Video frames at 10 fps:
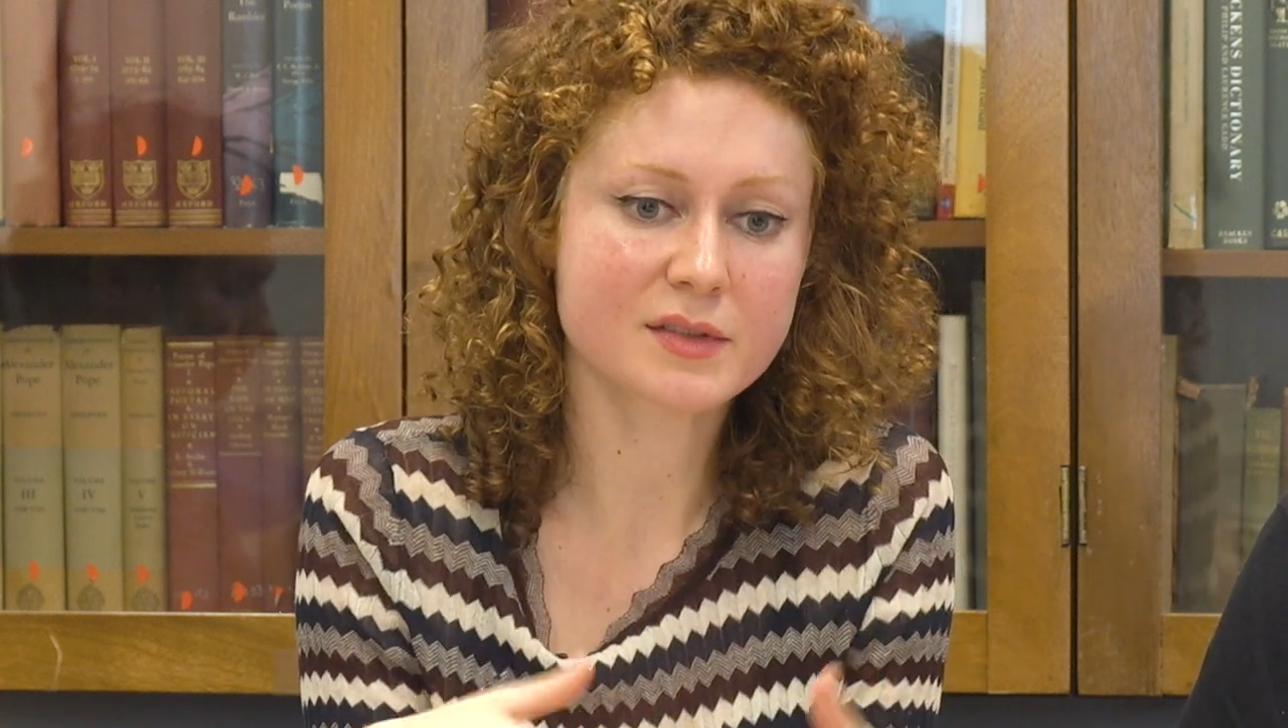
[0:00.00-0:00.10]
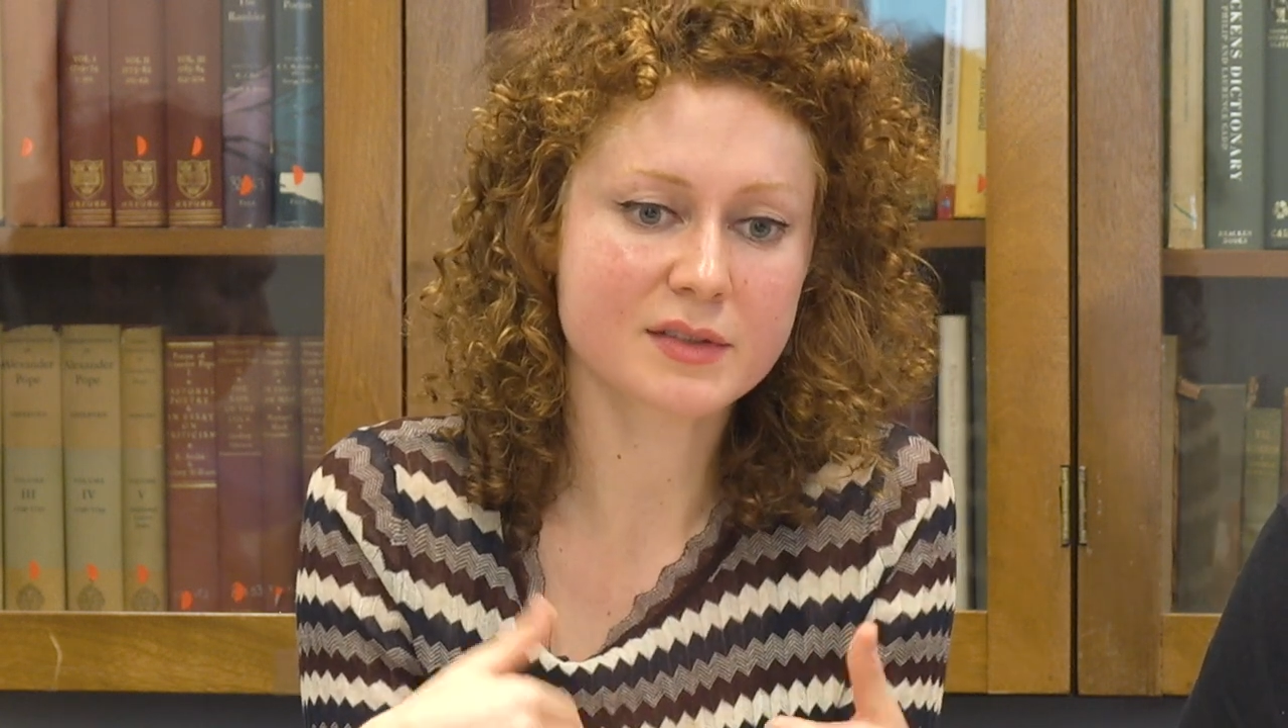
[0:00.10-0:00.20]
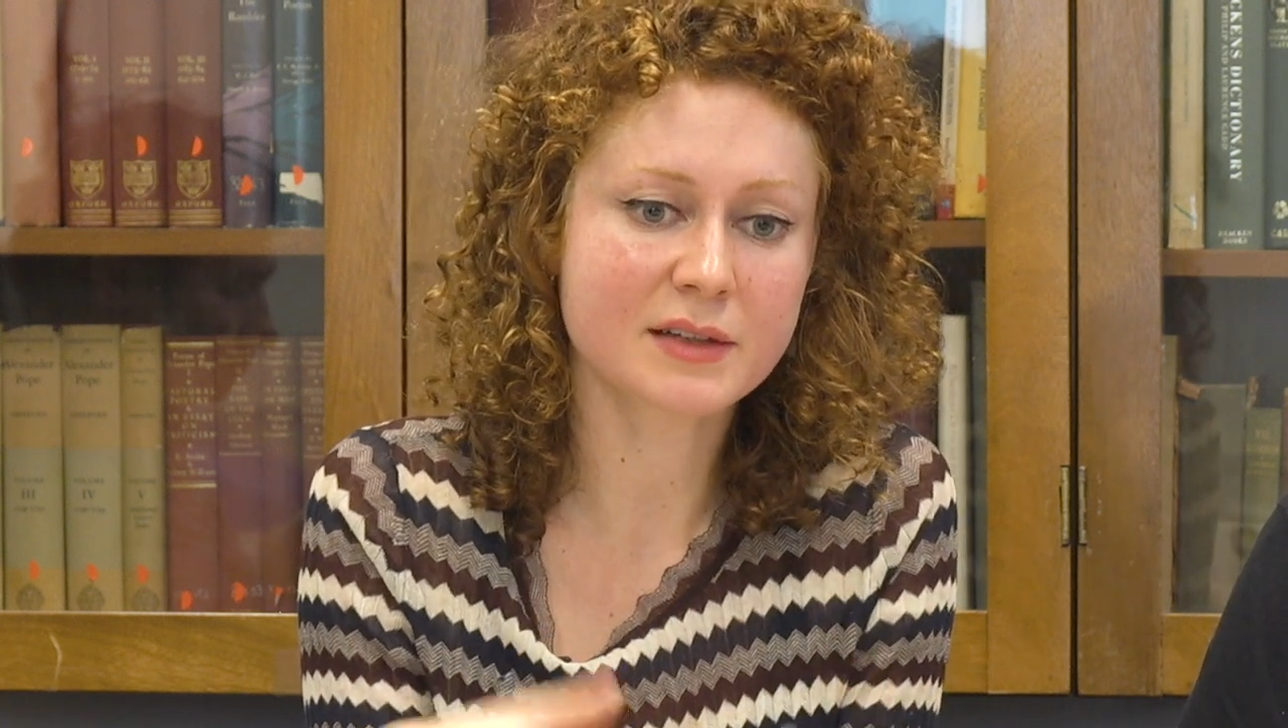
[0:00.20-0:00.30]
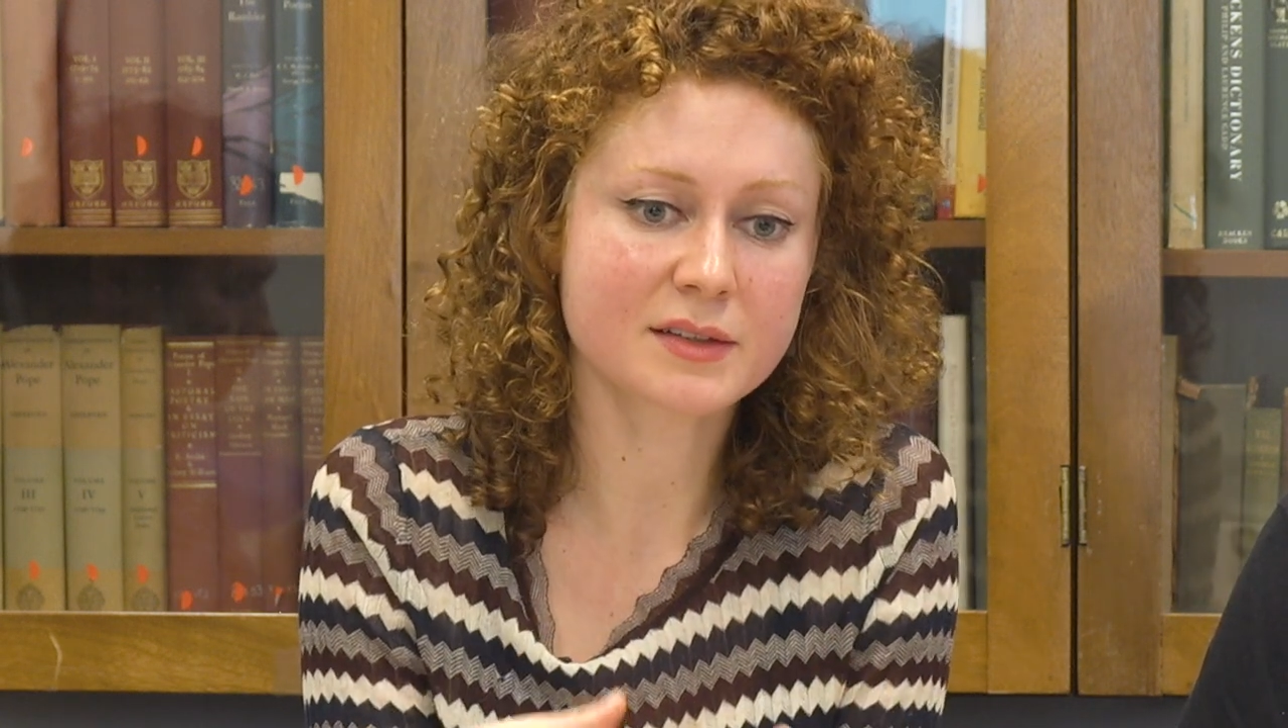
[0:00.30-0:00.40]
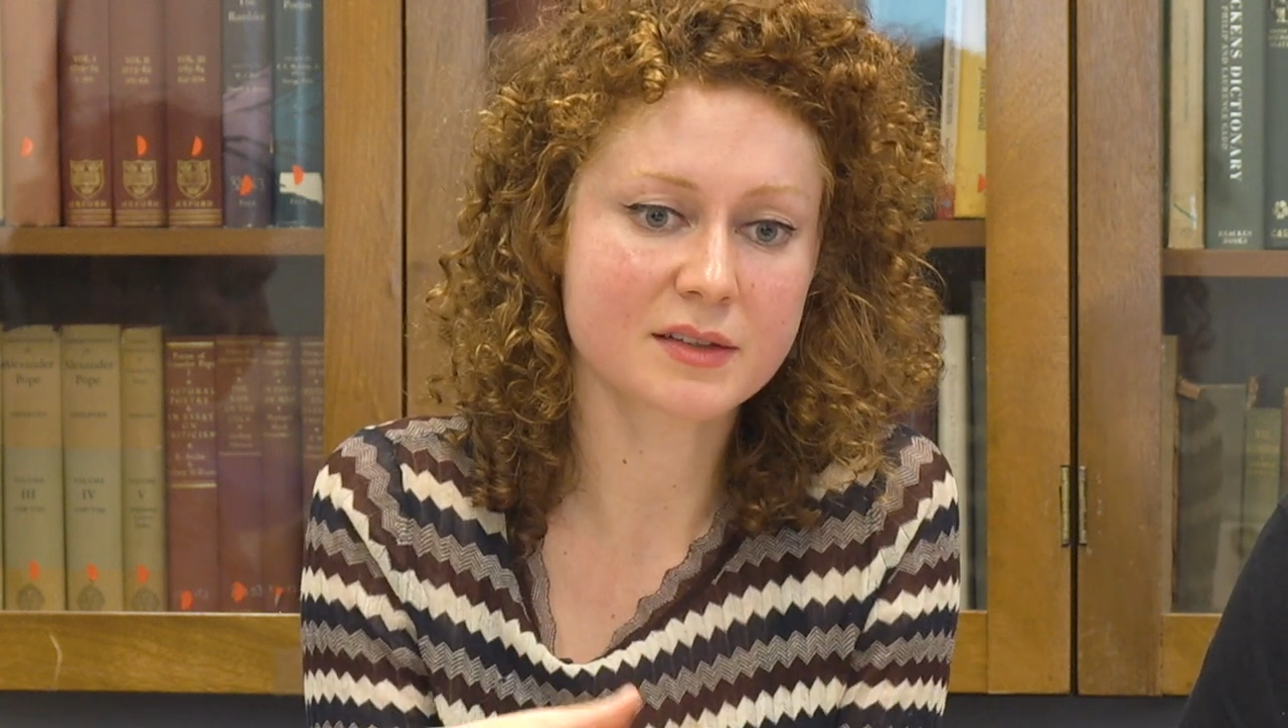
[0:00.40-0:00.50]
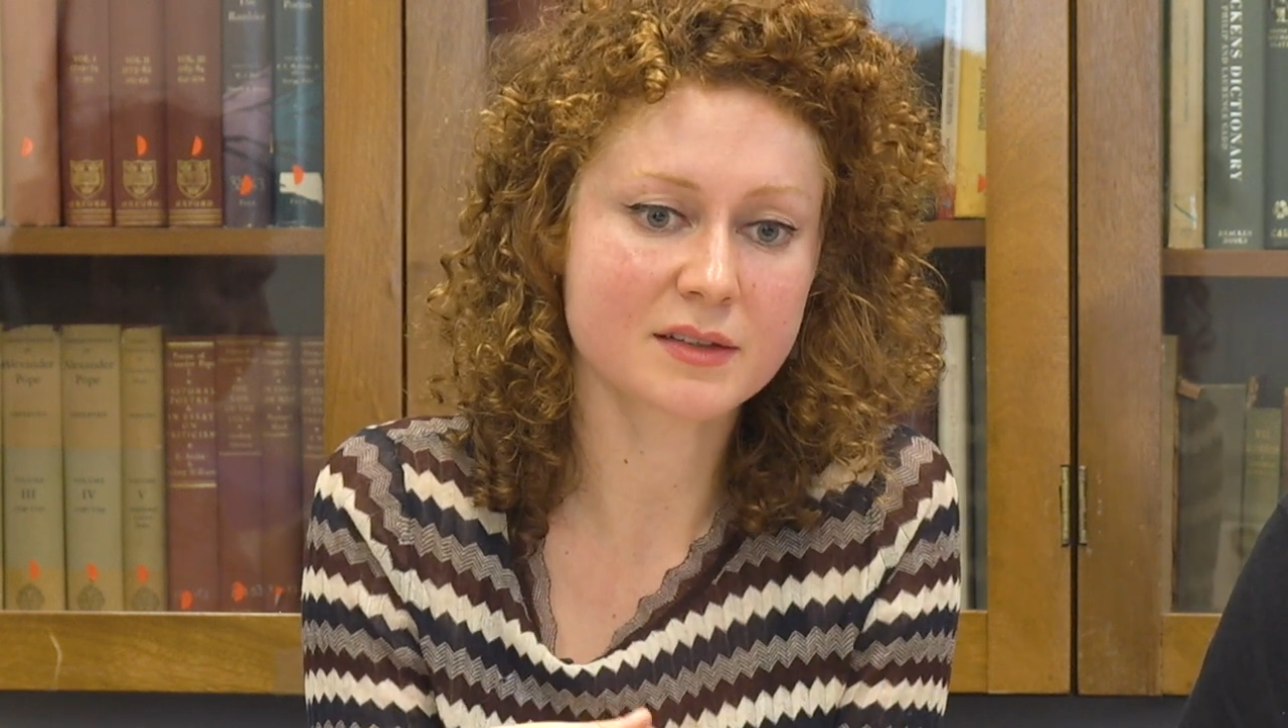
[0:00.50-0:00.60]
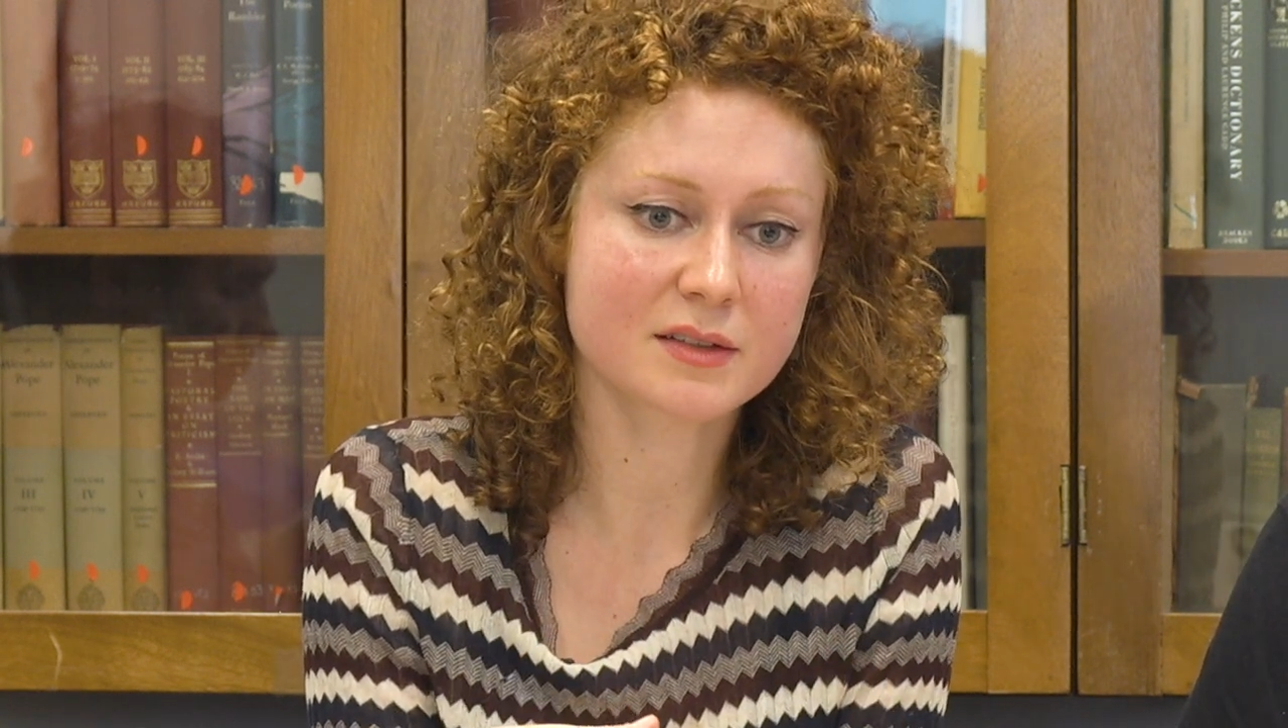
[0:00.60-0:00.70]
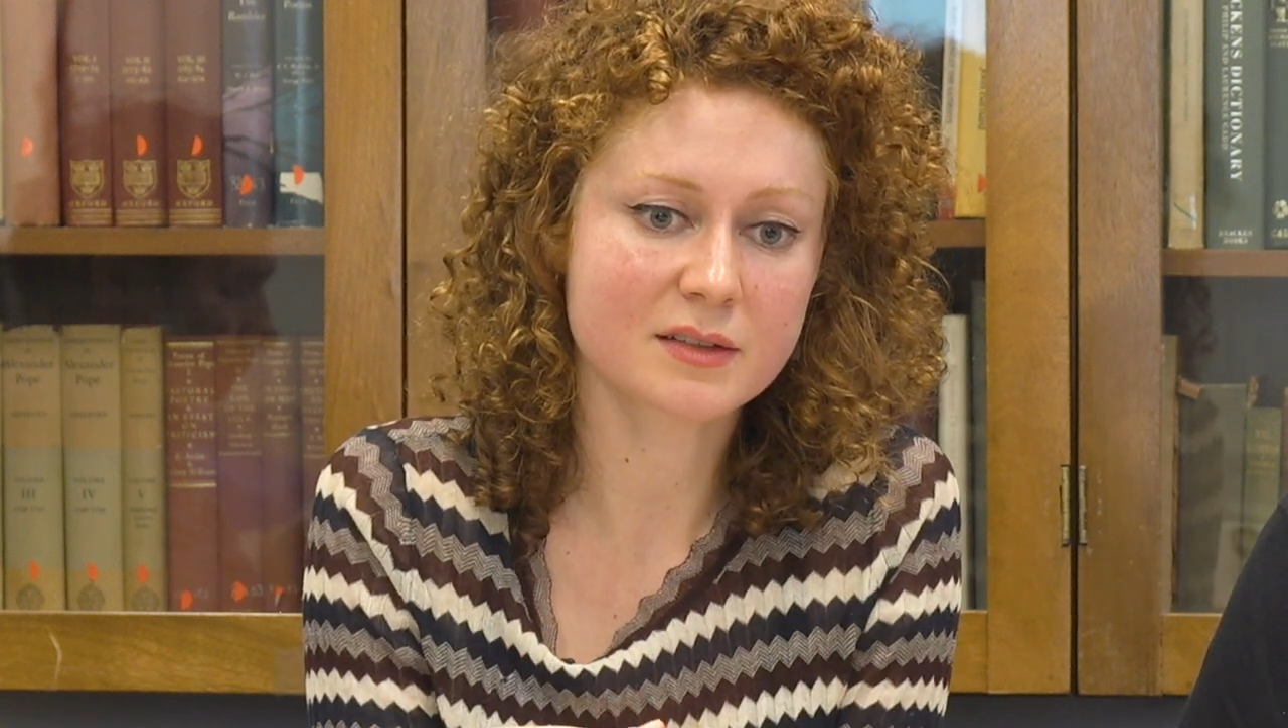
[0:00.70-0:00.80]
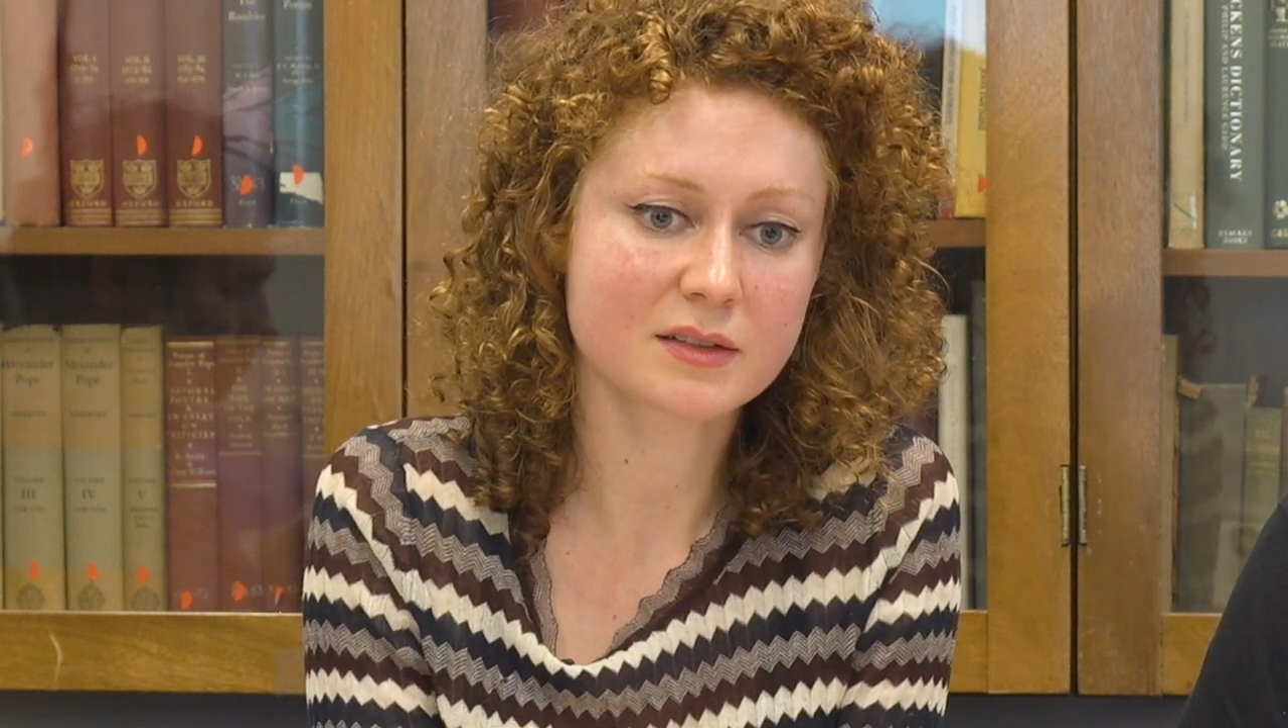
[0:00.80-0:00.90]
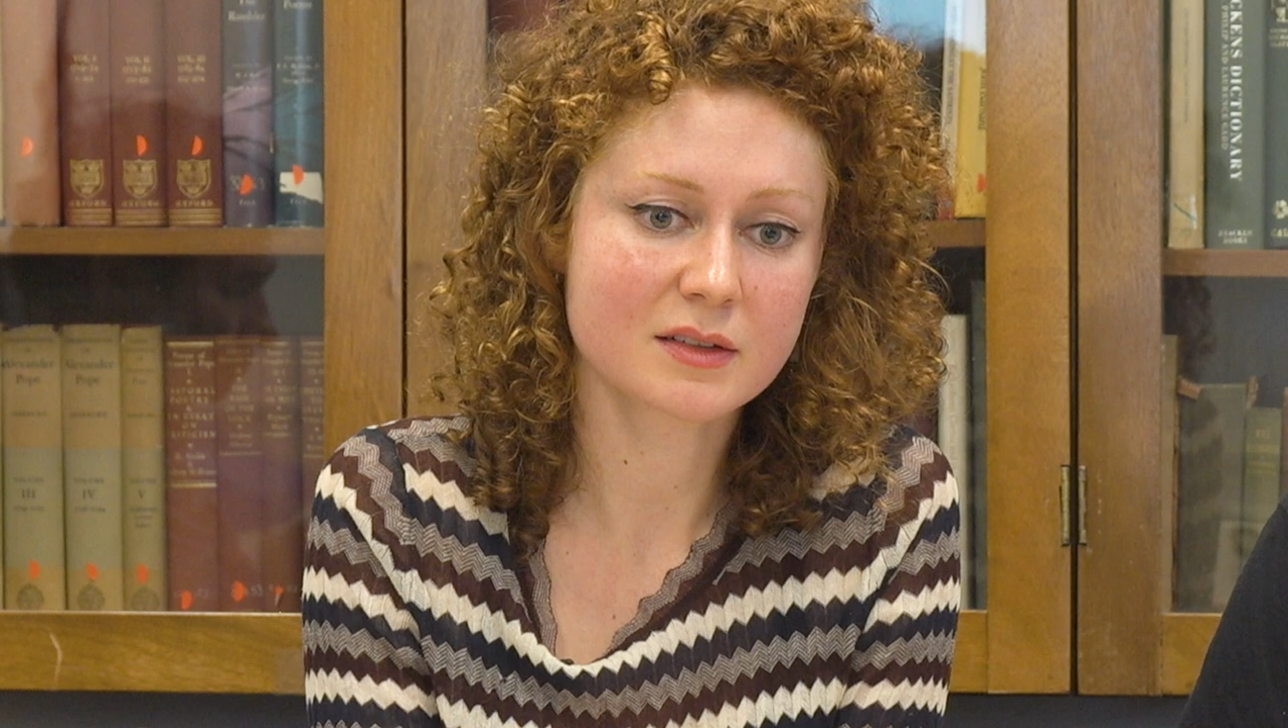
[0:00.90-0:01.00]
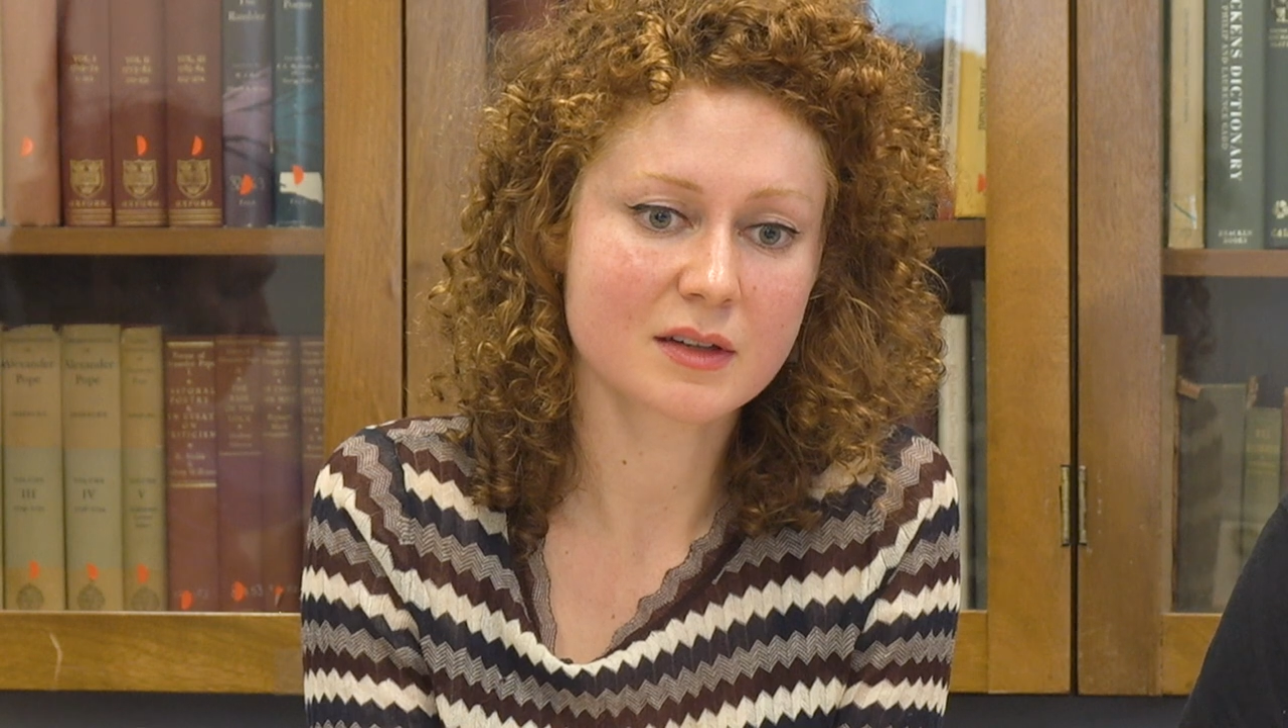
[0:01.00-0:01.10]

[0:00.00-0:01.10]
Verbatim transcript: the sentence,